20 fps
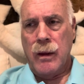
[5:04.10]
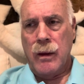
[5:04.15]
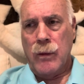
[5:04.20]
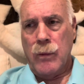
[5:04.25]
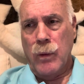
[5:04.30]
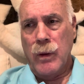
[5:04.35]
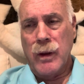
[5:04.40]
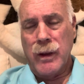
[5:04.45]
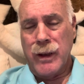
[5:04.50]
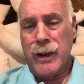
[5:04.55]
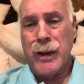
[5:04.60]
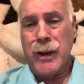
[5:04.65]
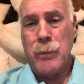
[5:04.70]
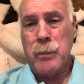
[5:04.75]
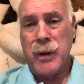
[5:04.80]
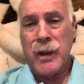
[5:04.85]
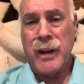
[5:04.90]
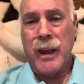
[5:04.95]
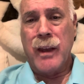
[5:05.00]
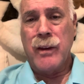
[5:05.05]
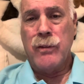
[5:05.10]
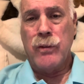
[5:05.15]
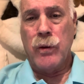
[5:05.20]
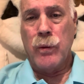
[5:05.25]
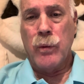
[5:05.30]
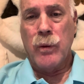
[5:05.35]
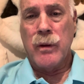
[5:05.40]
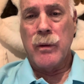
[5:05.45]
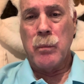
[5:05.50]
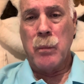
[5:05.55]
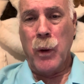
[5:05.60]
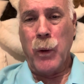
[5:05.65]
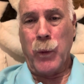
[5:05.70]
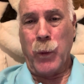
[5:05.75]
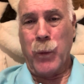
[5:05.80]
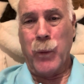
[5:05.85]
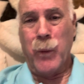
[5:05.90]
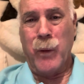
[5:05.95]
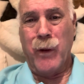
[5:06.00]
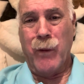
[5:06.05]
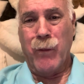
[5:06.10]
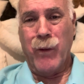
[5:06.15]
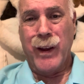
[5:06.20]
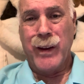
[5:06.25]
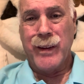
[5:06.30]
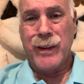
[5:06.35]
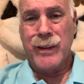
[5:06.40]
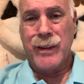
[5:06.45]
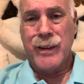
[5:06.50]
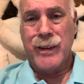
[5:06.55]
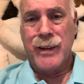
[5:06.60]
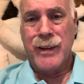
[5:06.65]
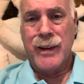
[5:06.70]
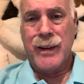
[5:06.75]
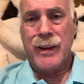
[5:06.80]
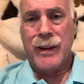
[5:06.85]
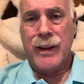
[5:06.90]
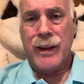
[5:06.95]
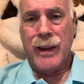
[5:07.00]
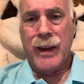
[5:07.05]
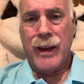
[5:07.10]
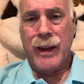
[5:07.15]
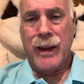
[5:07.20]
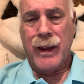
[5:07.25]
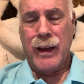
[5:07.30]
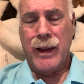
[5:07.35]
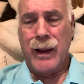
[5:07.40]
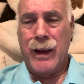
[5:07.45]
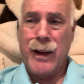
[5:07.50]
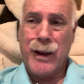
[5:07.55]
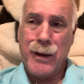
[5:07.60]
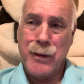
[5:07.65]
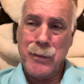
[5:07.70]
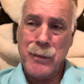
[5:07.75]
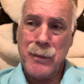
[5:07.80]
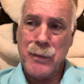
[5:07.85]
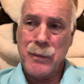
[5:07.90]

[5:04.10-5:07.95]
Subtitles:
really, it implicates you in murder, right?